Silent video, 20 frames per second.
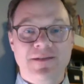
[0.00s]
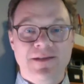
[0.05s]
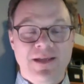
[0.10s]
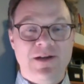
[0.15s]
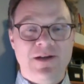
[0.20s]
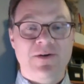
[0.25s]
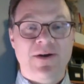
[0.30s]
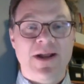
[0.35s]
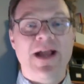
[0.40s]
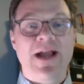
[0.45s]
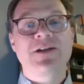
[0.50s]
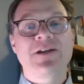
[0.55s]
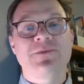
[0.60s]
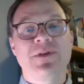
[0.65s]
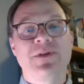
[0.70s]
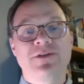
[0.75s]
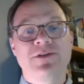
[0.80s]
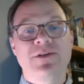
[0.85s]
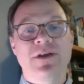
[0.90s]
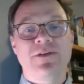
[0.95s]
interaction
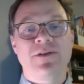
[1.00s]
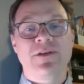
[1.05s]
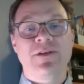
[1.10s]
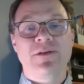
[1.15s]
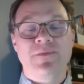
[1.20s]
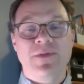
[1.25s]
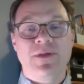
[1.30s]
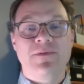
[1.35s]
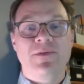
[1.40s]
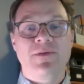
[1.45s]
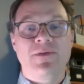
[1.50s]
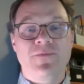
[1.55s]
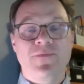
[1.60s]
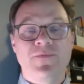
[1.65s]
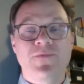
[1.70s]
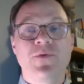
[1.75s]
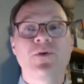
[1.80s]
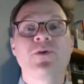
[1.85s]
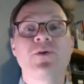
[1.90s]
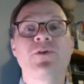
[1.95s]
with each other, the
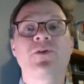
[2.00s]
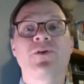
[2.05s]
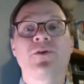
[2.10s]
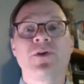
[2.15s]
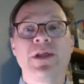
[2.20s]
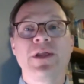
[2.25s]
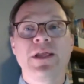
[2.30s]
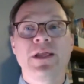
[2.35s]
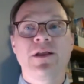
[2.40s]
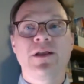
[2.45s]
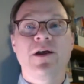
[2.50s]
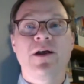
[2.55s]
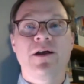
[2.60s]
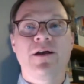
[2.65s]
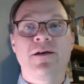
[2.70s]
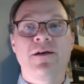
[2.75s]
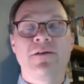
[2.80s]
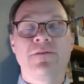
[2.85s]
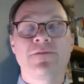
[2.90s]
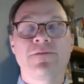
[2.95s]
furthering
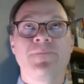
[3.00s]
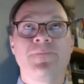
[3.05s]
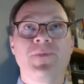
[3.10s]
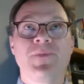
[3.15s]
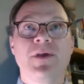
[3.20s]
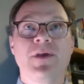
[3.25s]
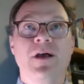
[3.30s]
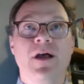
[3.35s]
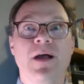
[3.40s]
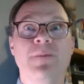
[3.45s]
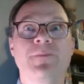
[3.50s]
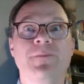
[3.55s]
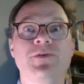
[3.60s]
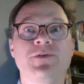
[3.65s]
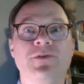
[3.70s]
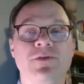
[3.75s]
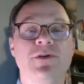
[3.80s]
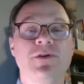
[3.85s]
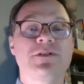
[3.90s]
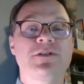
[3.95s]
of
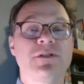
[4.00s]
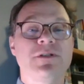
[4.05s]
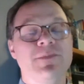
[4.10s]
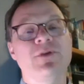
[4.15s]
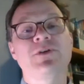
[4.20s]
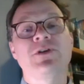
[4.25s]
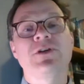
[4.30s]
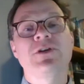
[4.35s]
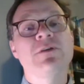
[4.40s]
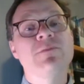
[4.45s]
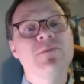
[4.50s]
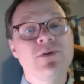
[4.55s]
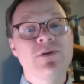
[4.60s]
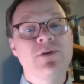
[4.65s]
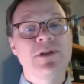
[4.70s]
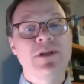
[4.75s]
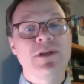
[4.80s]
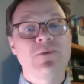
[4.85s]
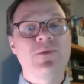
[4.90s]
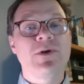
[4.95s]
opportunities to build
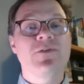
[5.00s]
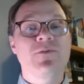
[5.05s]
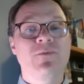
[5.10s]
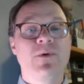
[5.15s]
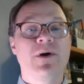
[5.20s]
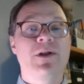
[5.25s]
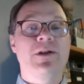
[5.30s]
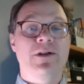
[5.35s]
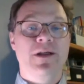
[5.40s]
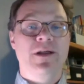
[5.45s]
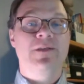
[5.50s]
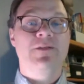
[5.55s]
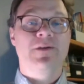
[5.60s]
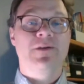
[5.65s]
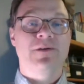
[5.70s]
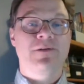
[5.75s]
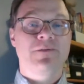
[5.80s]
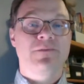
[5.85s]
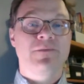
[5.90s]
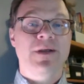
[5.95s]
community with one
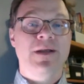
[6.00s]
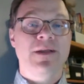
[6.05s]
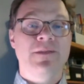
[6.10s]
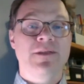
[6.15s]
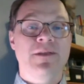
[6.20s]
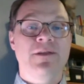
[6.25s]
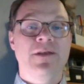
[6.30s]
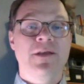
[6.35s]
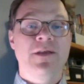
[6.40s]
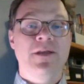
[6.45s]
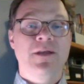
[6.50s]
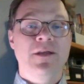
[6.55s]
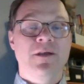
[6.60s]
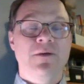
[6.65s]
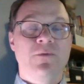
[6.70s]
another, right? That